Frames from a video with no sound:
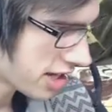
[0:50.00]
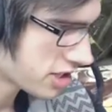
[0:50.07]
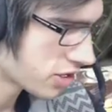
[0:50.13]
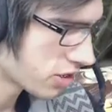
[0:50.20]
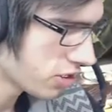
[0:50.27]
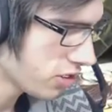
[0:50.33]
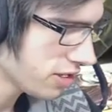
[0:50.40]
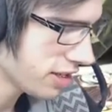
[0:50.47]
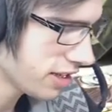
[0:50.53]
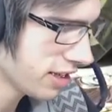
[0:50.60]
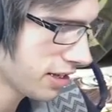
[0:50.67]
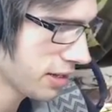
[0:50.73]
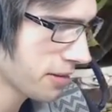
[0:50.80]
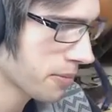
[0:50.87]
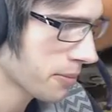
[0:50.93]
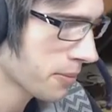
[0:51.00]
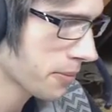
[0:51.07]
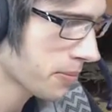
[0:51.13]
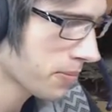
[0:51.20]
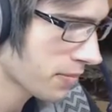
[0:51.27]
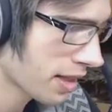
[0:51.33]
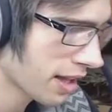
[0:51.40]
Chesnaught.
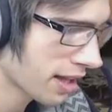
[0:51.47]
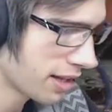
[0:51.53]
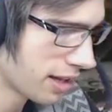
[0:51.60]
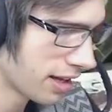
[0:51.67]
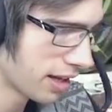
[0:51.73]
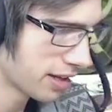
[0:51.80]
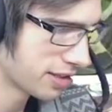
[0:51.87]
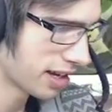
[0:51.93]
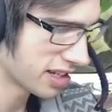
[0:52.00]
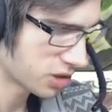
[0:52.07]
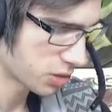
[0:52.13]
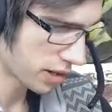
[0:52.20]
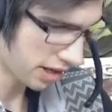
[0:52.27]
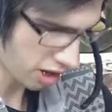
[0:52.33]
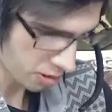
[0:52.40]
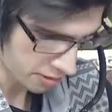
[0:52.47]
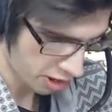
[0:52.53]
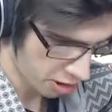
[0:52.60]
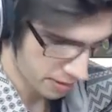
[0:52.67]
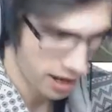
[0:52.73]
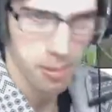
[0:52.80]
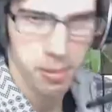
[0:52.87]
So sweet, I'll be
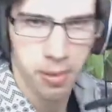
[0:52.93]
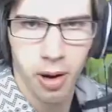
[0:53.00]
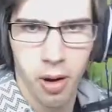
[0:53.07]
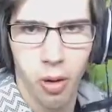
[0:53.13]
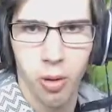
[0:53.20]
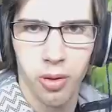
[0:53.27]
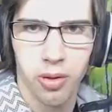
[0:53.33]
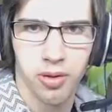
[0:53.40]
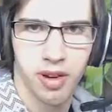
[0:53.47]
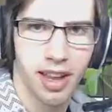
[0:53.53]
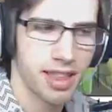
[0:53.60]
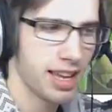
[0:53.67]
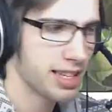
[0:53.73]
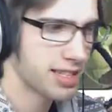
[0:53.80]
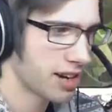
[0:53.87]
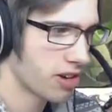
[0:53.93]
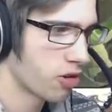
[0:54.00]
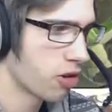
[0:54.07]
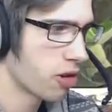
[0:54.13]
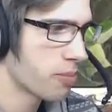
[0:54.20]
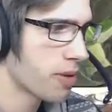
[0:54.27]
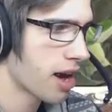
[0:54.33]
opening up all three of these.
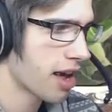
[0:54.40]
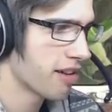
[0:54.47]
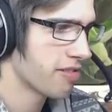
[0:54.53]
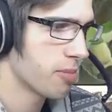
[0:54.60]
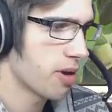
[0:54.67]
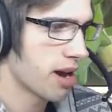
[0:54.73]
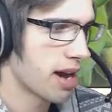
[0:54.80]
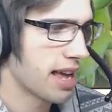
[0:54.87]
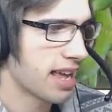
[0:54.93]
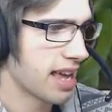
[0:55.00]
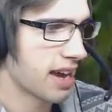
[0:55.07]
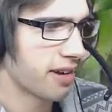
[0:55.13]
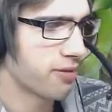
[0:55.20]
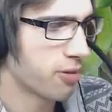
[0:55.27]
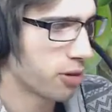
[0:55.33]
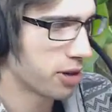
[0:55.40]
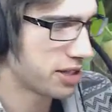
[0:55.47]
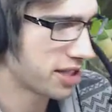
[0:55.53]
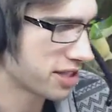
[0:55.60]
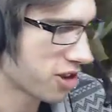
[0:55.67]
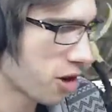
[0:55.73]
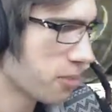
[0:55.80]
They're all a part of my
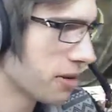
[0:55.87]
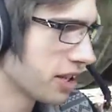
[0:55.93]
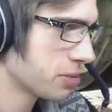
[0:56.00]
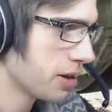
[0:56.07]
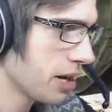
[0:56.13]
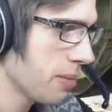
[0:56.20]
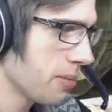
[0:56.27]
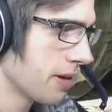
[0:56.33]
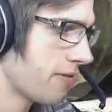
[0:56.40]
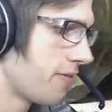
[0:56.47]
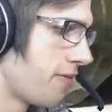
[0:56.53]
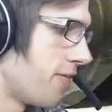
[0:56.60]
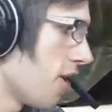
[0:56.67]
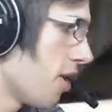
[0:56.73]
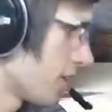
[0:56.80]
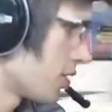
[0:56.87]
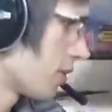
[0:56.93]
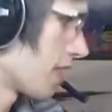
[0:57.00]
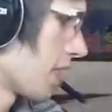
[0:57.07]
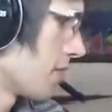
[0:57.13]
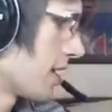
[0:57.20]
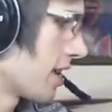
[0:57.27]
46 opening spree, but
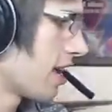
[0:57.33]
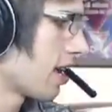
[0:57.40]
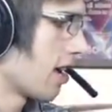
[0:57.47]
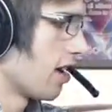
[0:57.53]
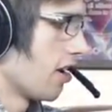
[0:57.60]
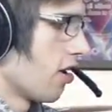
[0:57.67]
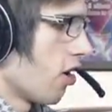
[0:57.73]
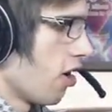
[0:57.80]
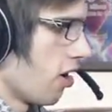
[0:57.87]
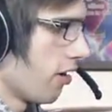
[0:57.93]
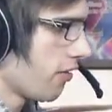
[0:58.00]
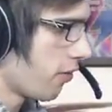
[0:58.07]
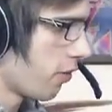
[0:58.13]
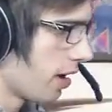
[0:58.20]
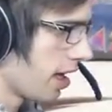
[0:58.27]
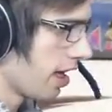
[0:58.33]
first we're going to be kicking it off